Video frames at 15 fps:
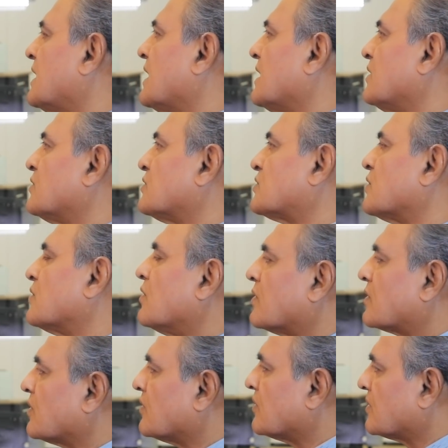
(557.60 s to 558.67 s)
They used to
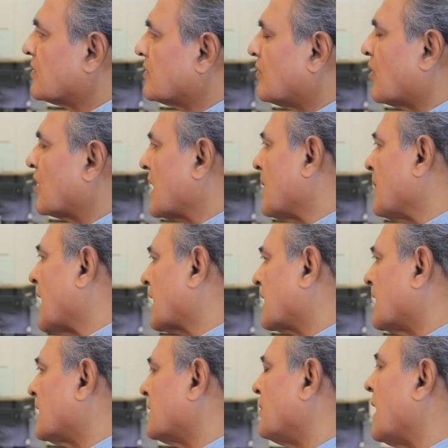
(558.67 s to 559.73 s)
go to Munda
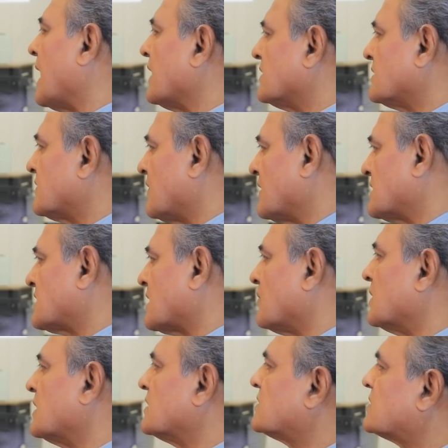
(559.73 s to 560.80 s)
market, buy
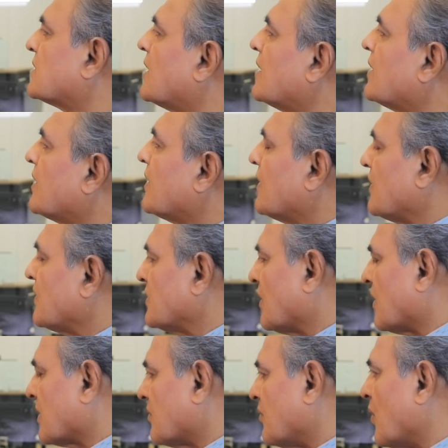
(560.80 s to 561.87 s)
vegetables,
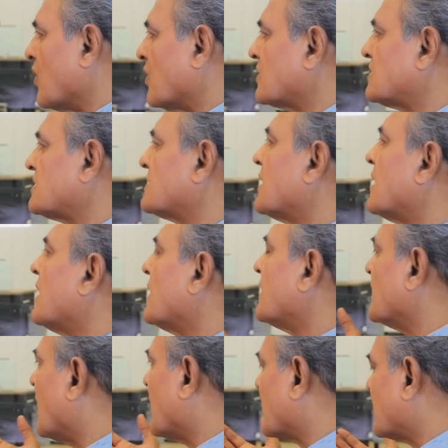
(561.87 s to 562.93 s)
your books.
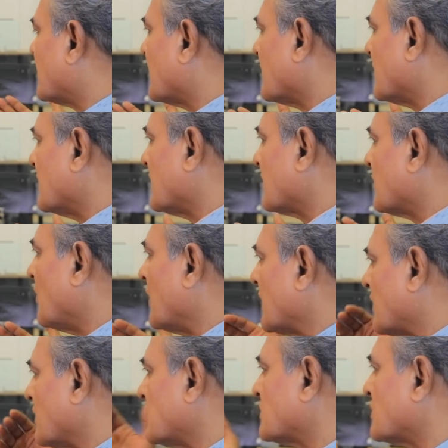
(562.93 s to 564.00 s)
Mm. You are
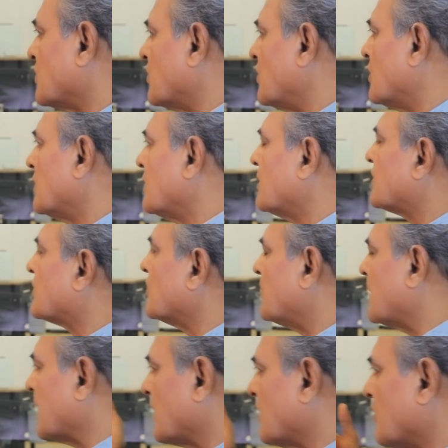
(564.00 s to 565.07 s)
going to school to
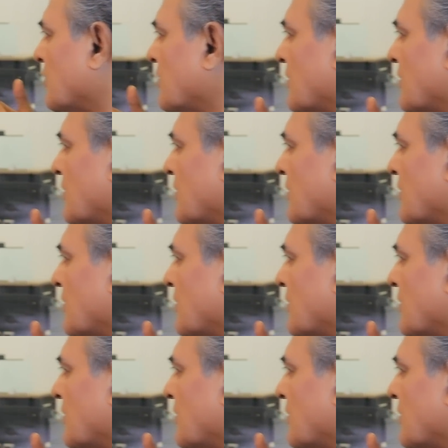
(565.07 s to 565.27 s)
bring you